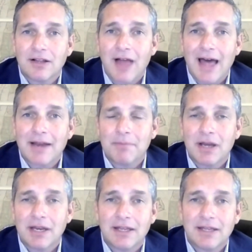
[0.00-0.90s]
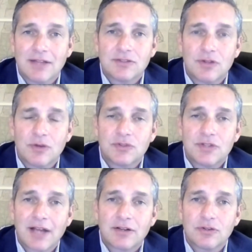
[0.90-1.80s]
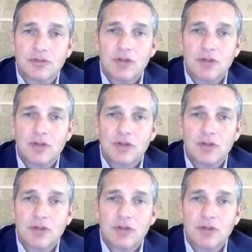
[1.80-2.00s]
a lot of money against those sectors.